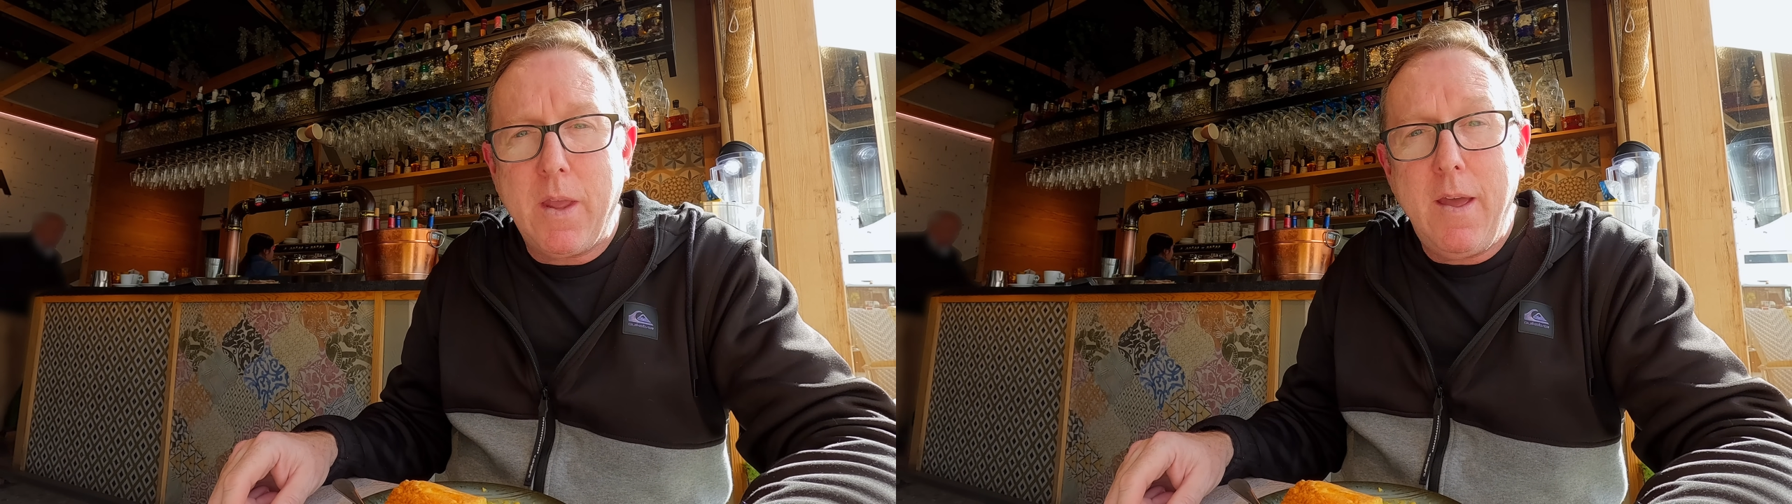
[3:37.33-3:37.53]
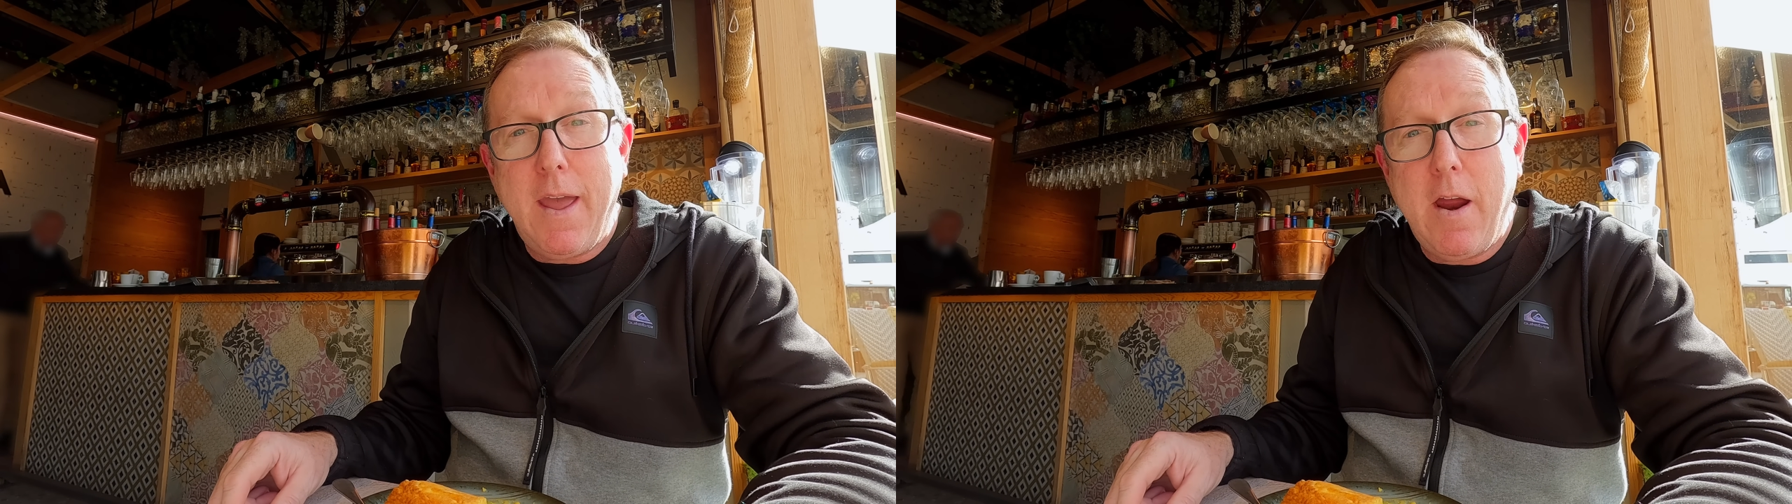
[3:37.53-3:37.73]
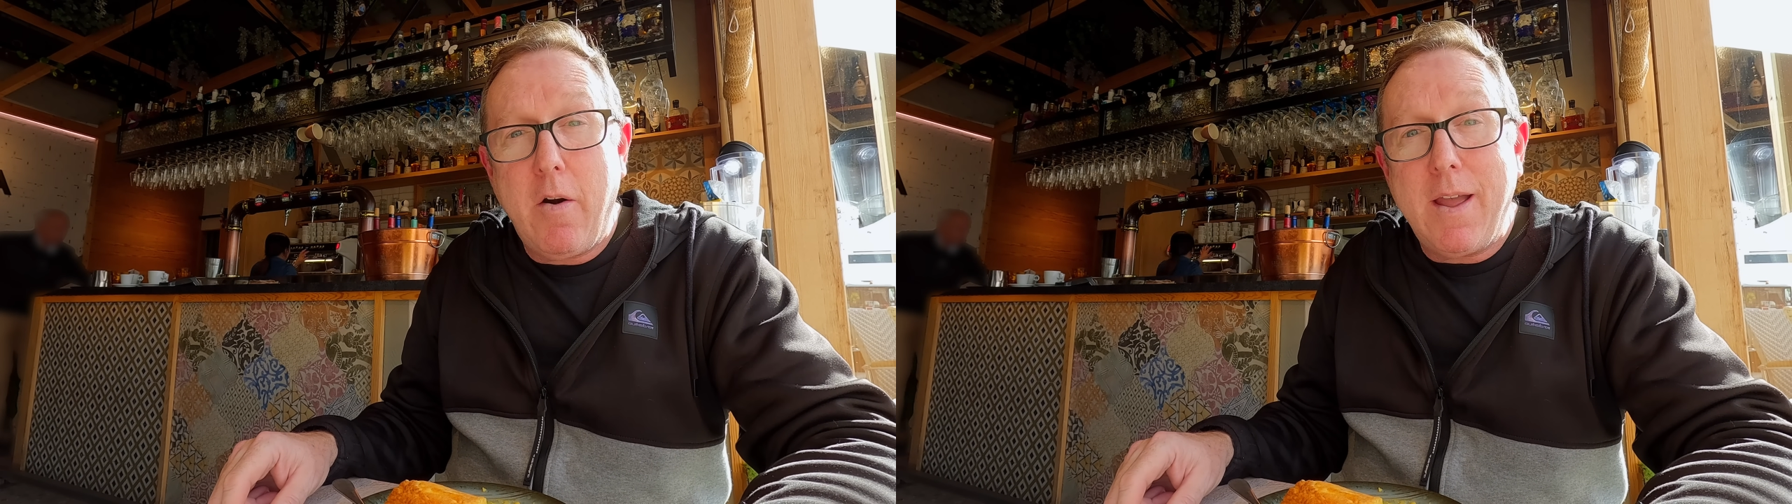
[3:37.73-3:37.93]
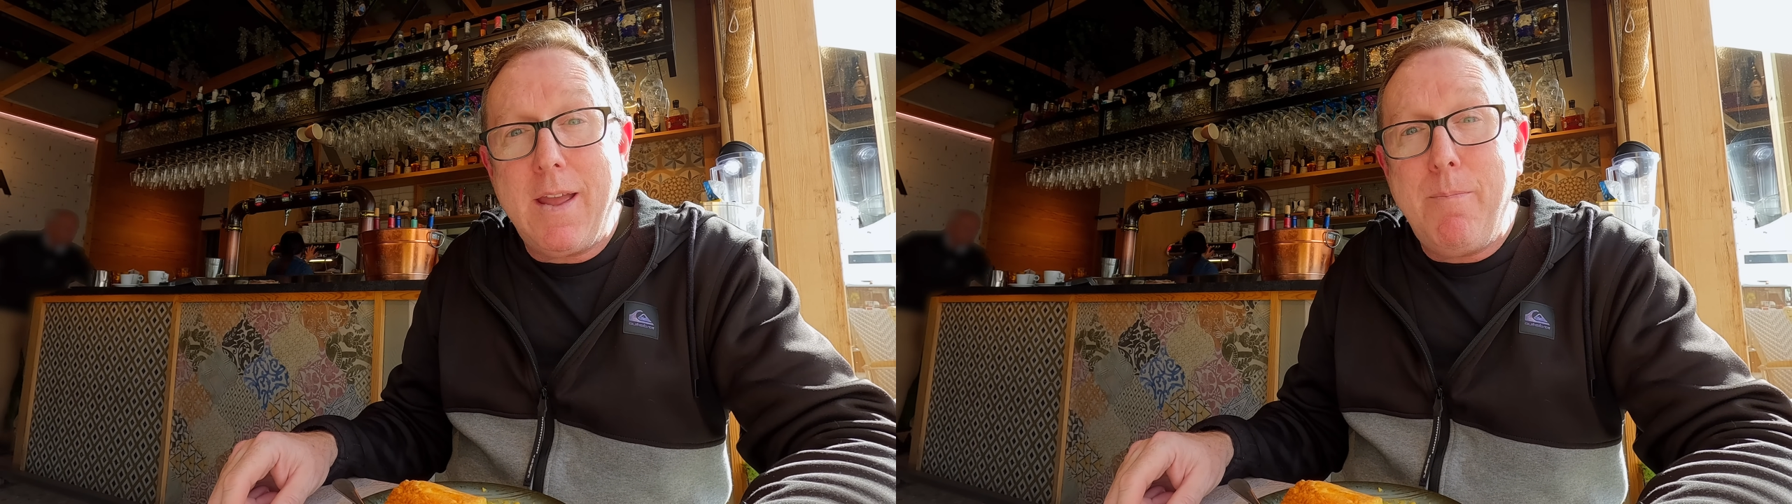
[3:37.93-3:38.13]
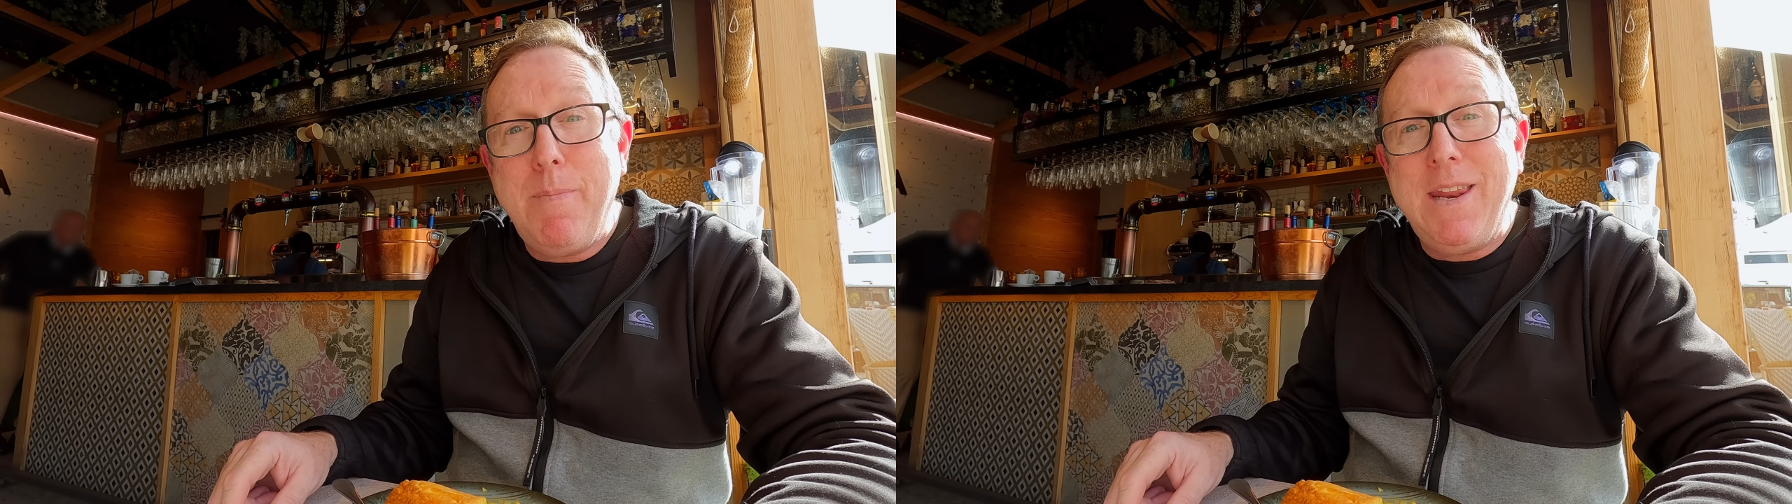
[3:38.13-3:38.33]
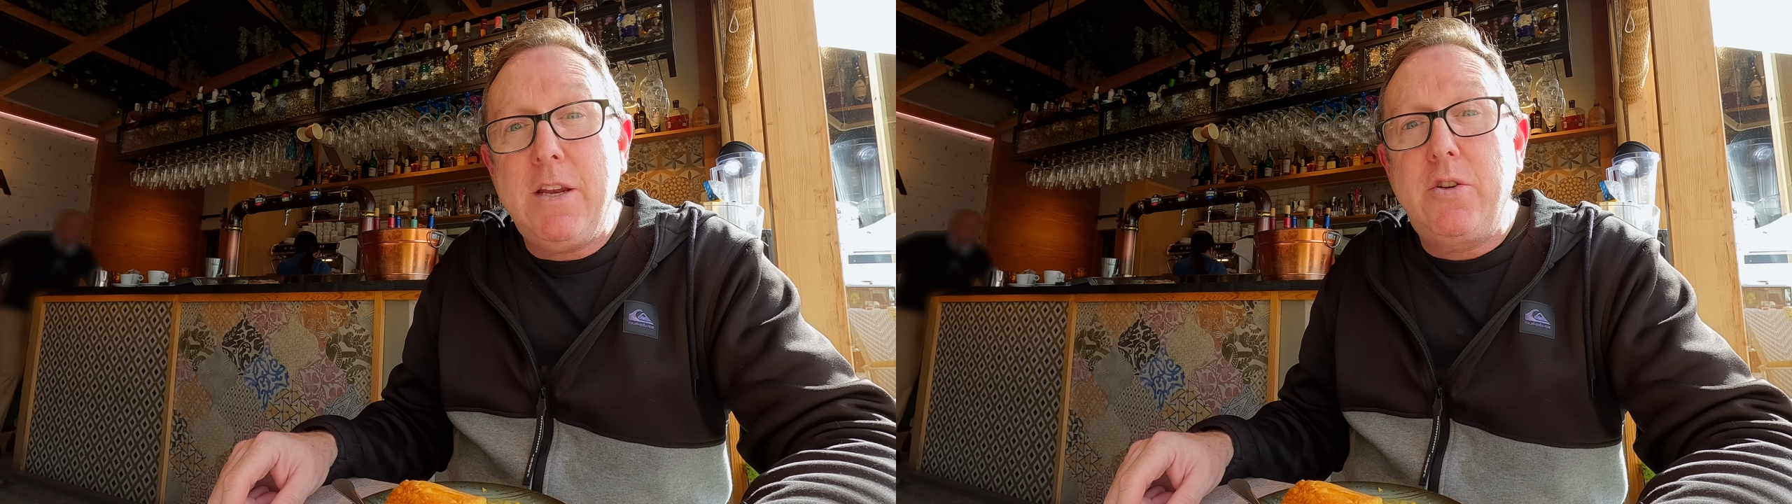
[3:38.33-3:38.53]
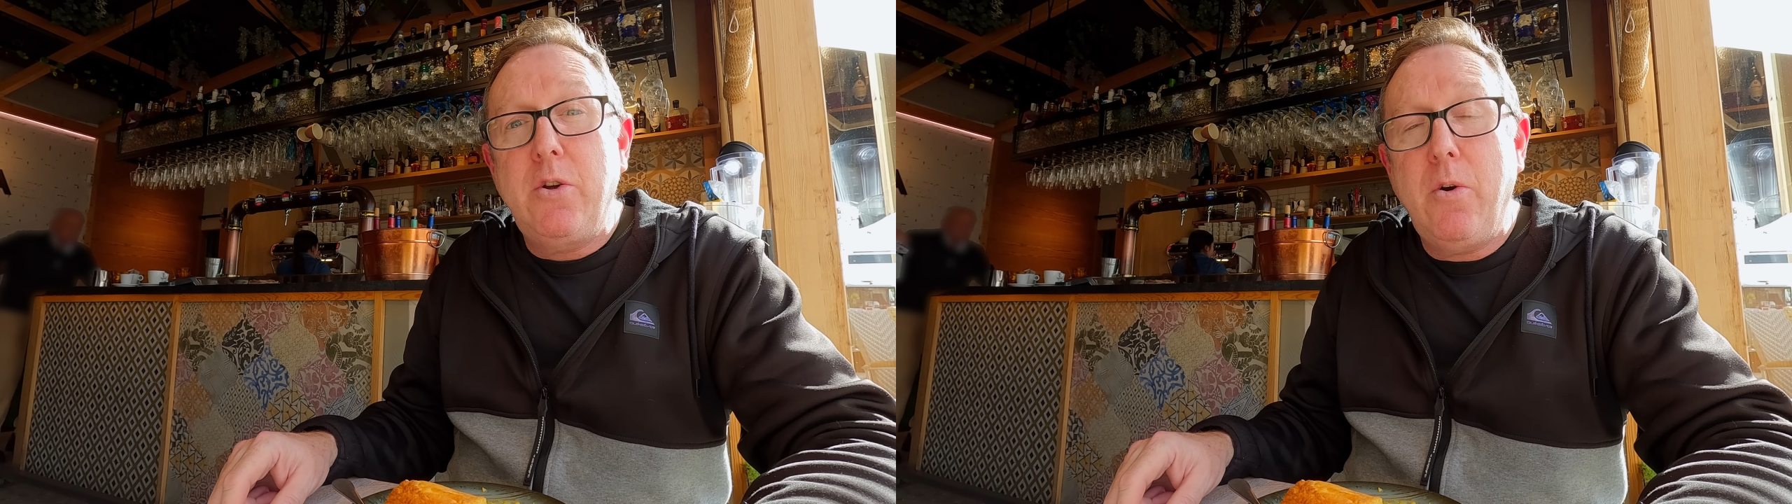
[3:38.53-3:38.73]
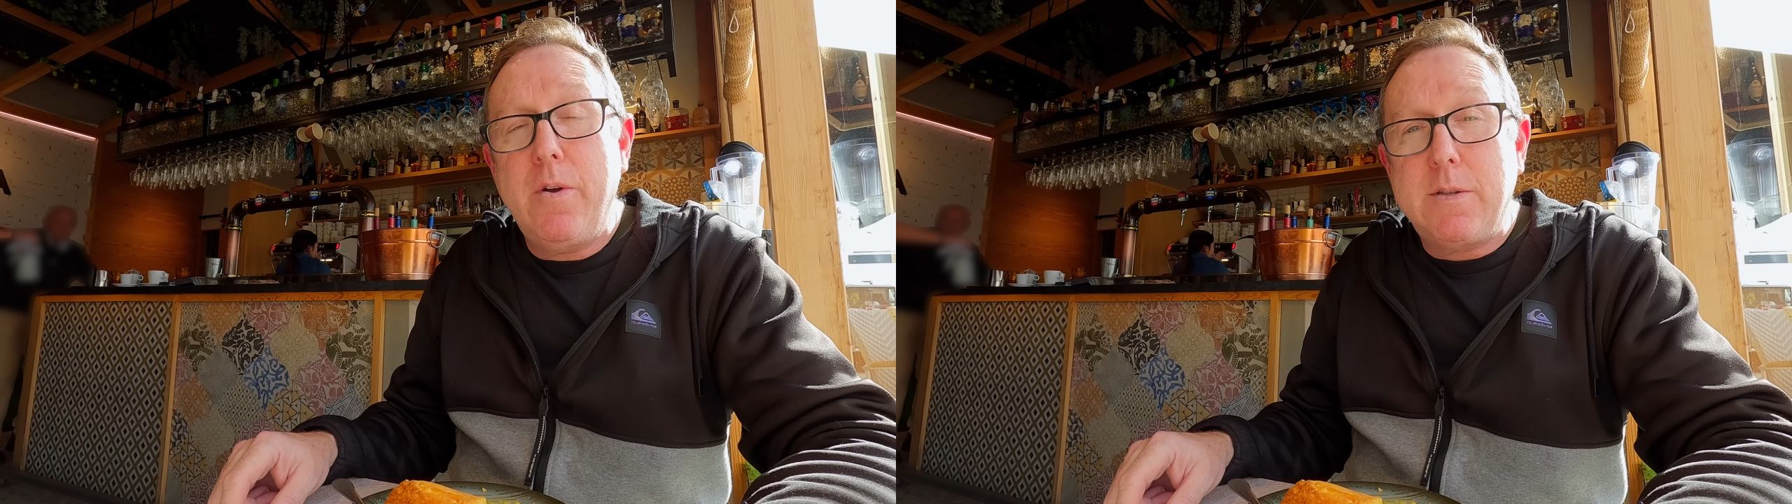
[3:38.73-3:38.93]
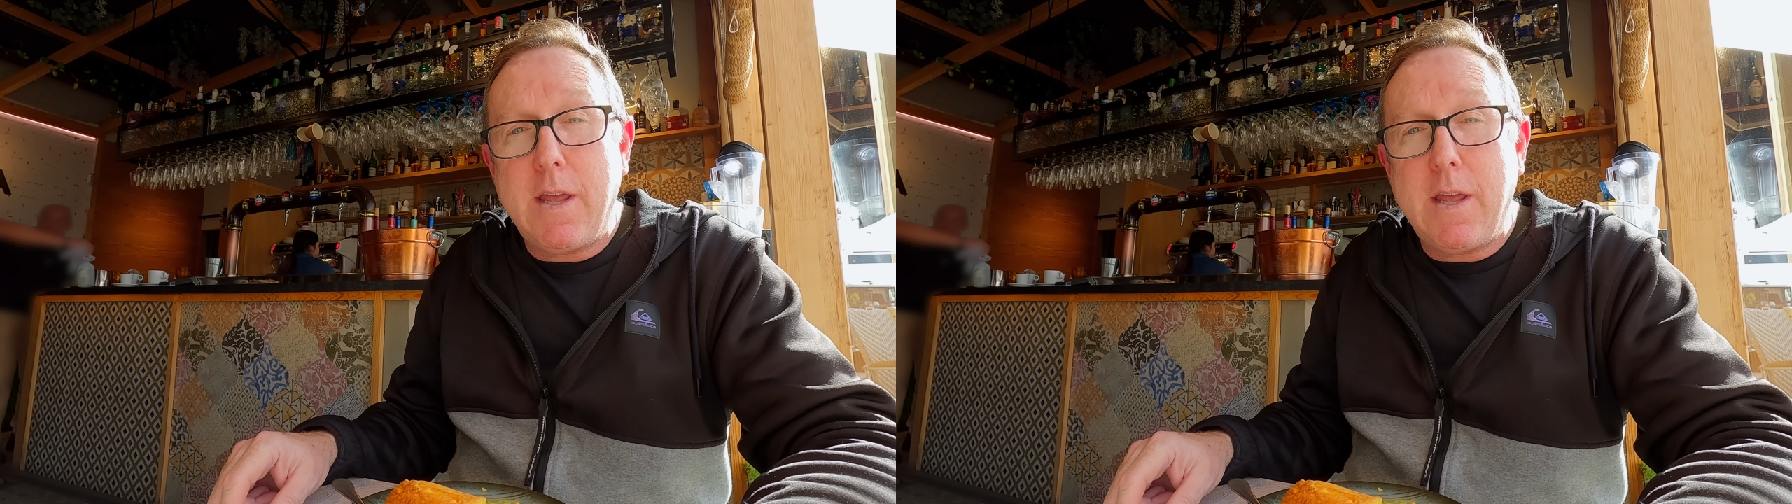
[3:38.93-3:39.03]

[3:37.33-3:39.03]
error in many tourist